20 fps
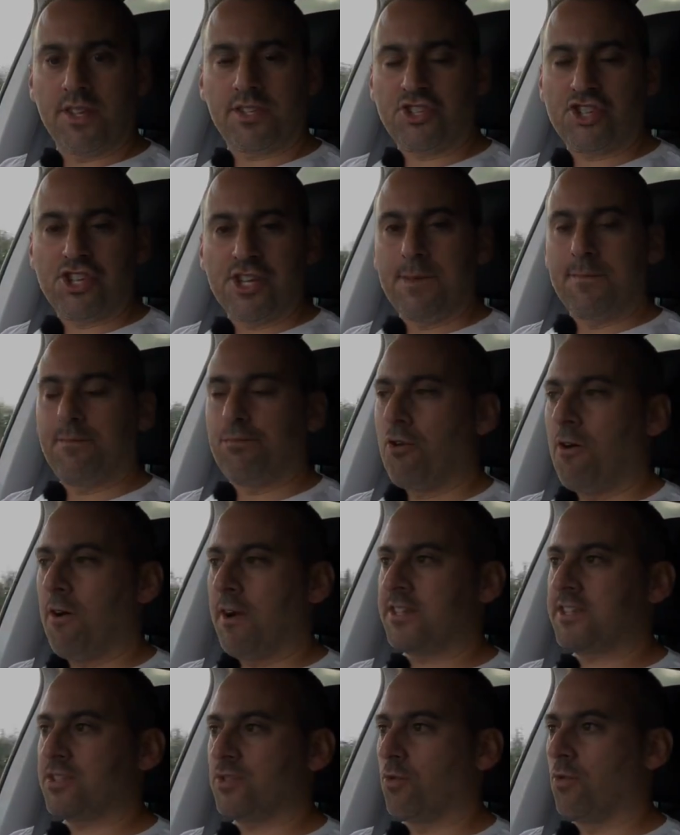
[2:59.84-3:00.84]
cheap
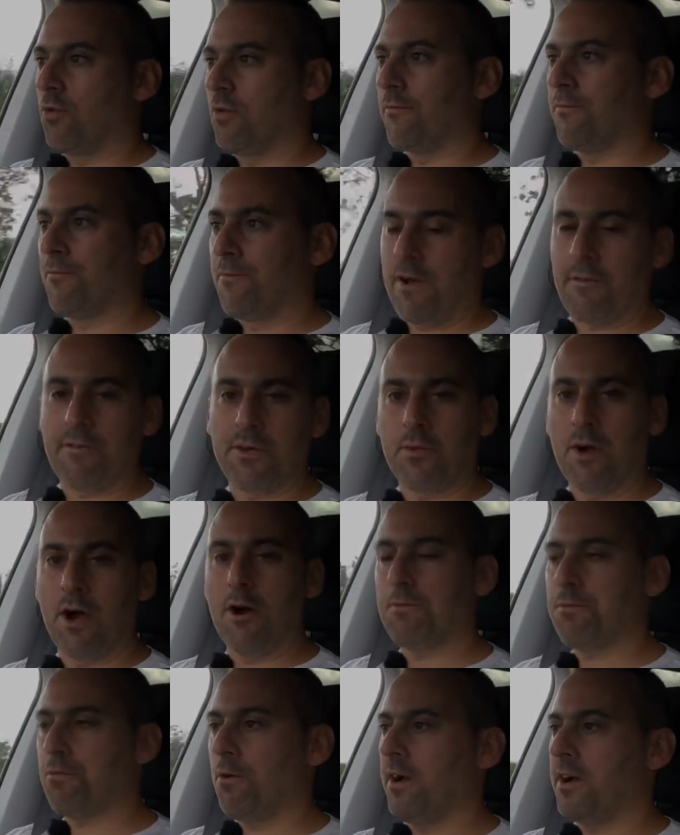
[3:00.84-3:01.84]
price or a very
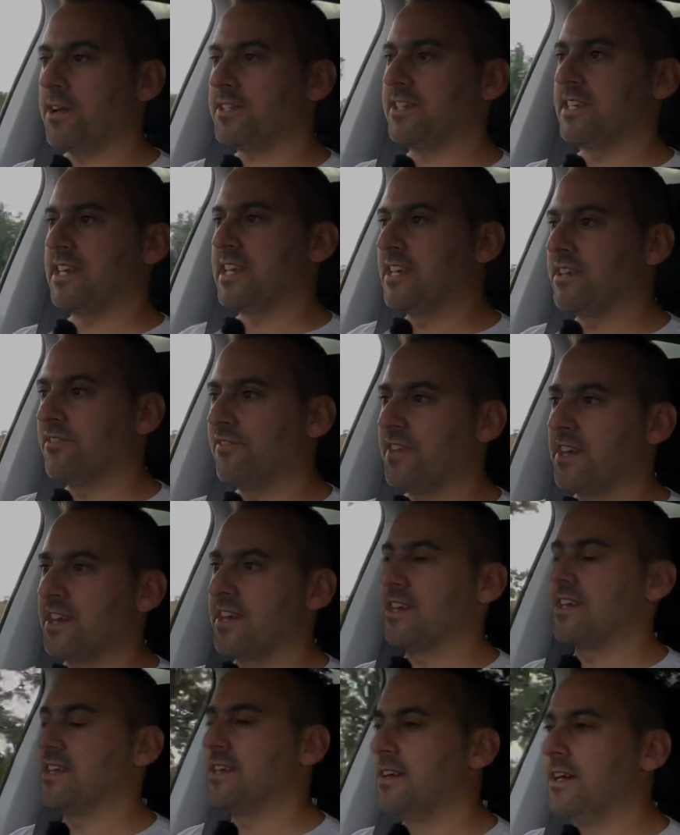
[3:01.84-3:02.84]
well priced EV,
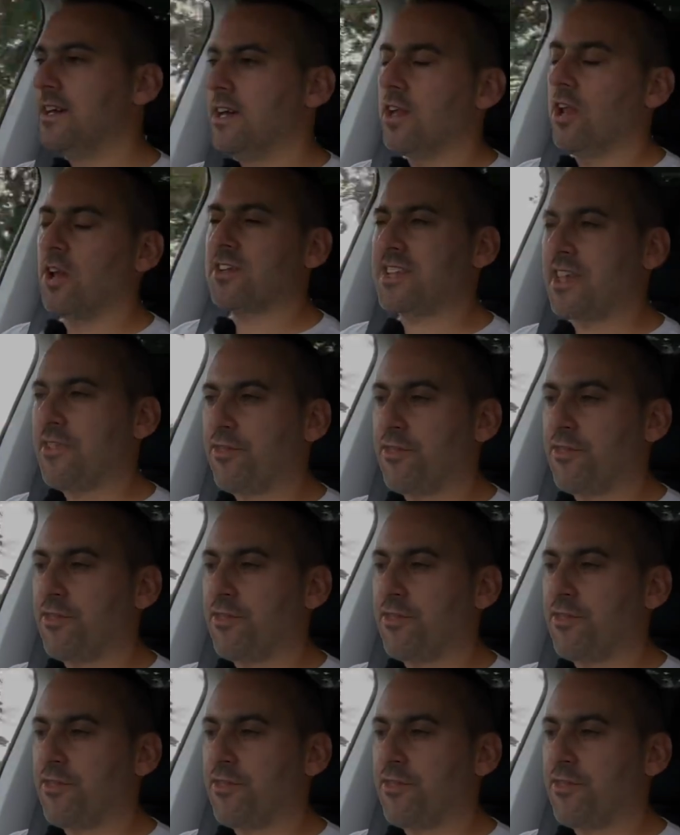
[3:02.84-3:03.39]
like I say,